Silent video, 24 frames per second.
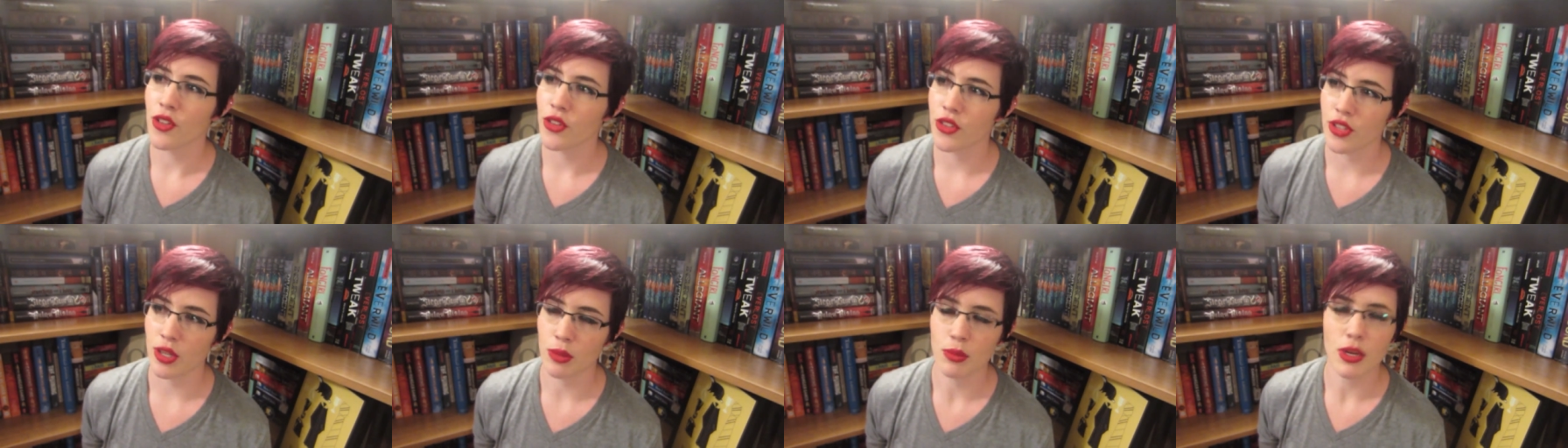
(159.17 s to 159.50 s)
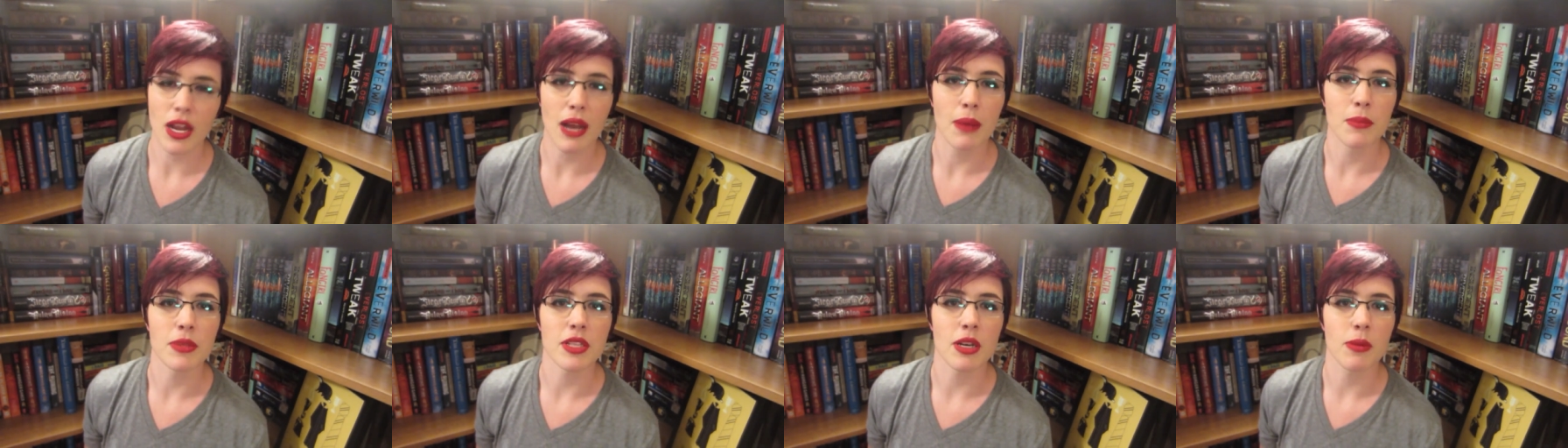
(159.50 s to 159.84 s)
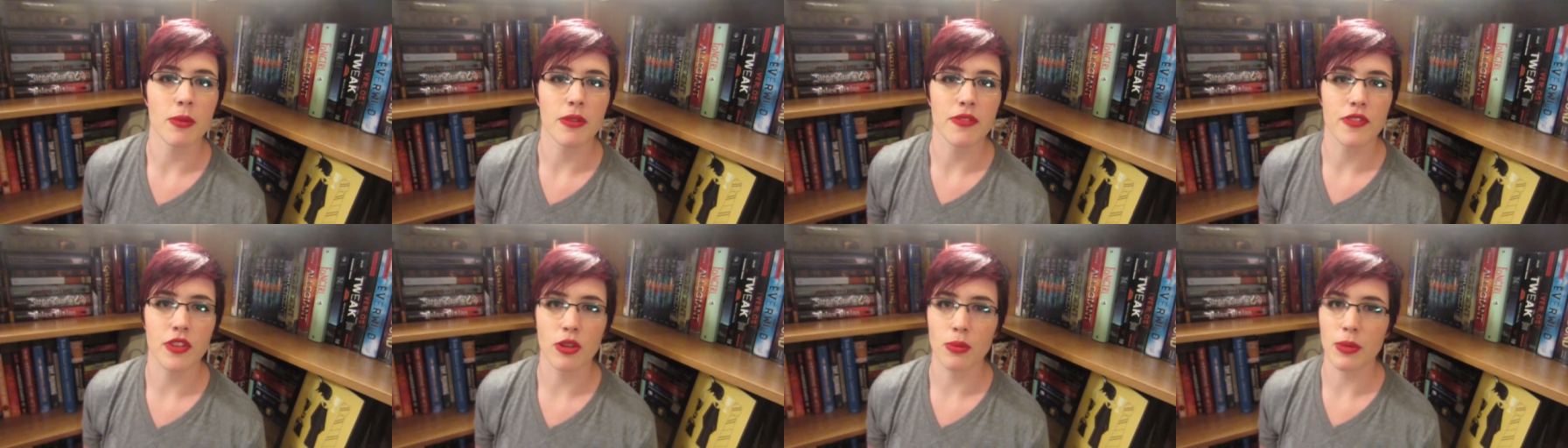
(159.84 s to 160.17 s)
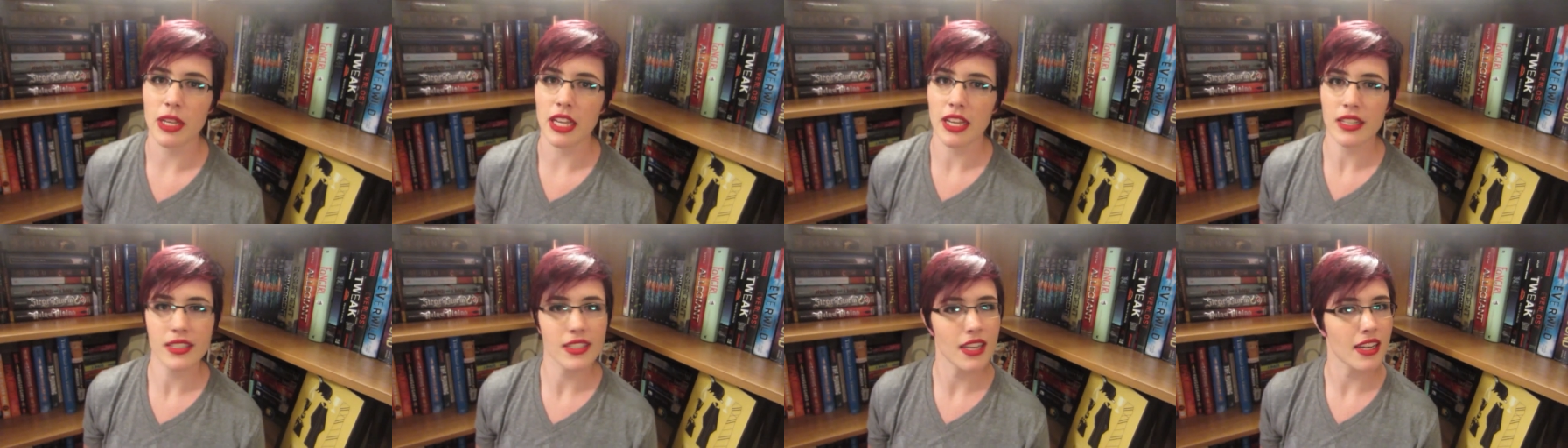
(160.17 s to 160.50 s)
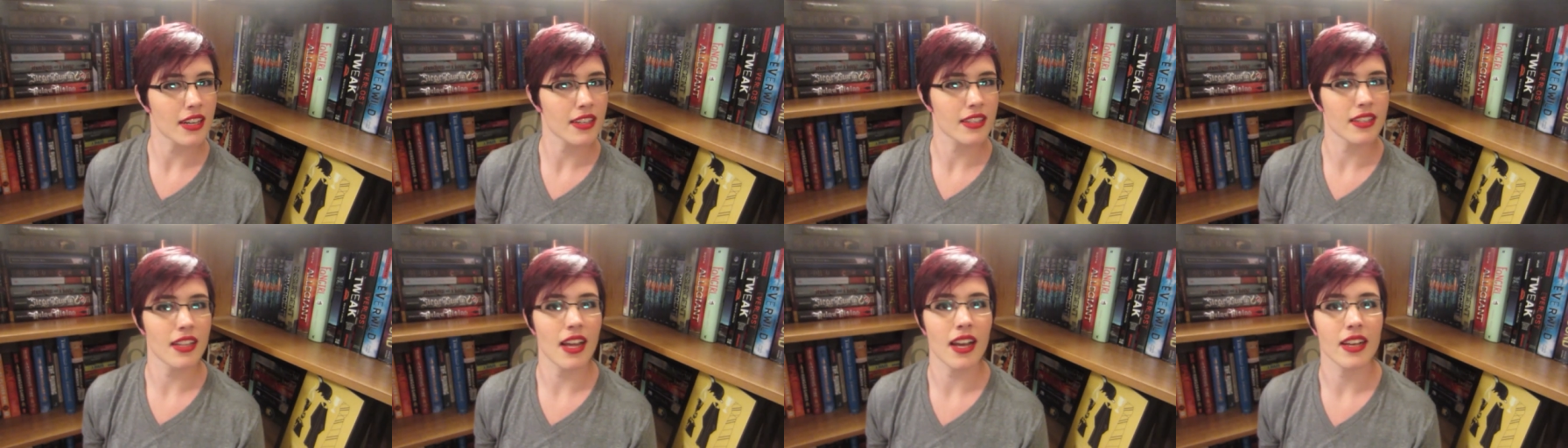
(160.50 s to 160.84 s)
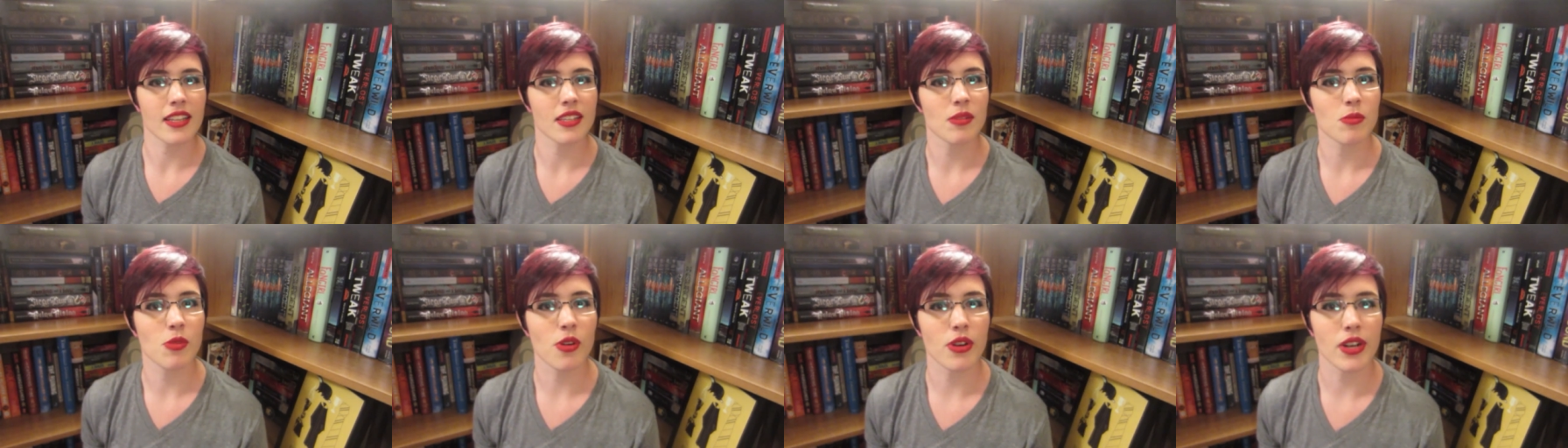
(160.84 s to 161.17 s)
Sometimes I'll be filming at 10 o'clock
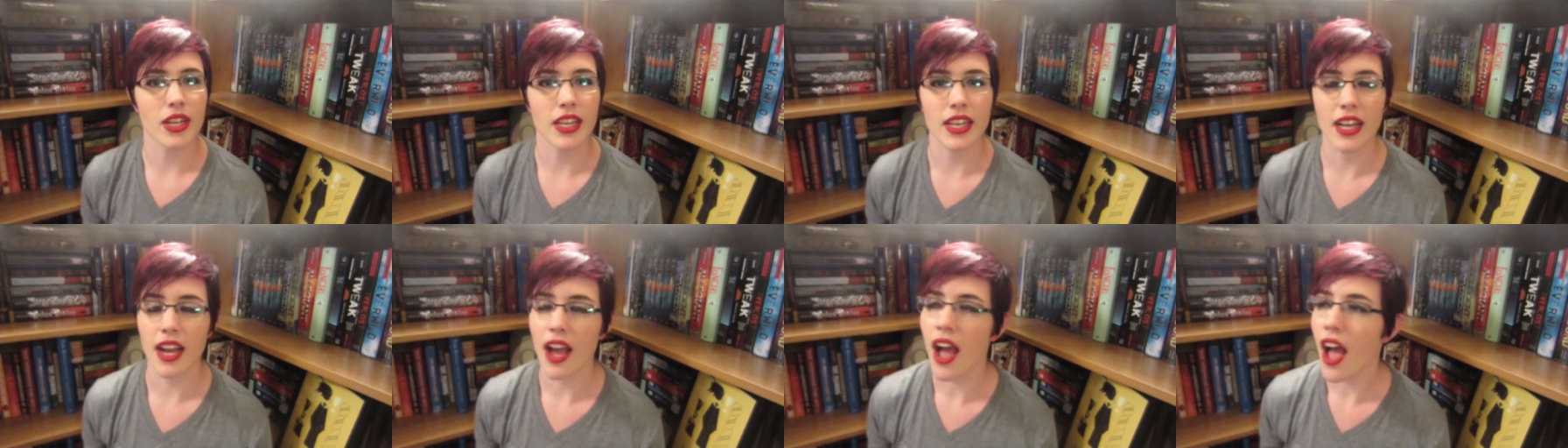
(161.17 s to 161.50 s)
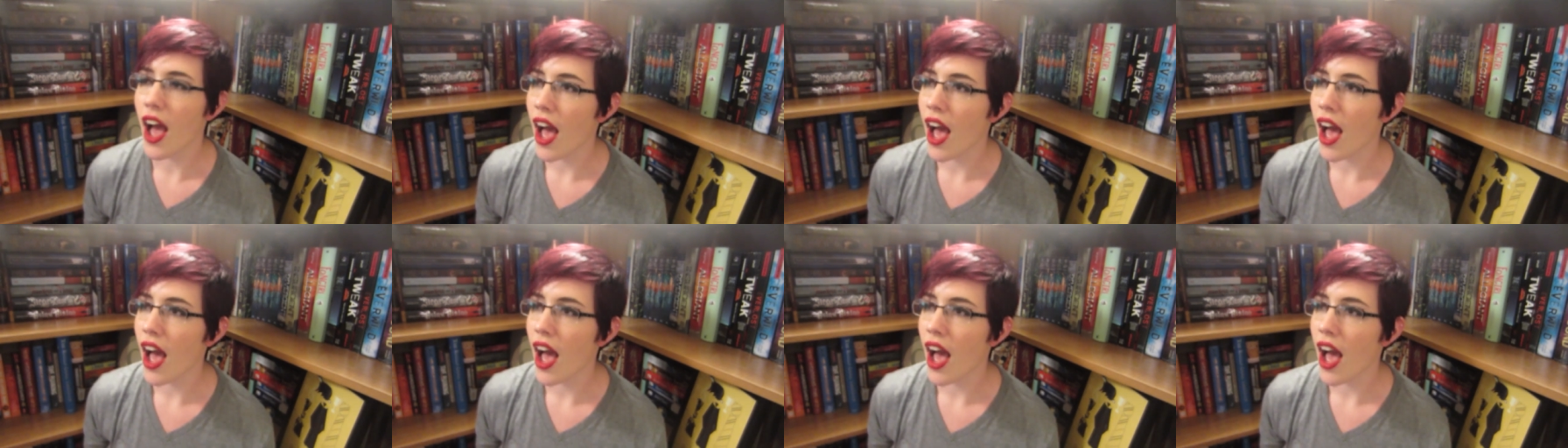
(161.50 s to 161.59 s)
in the morning.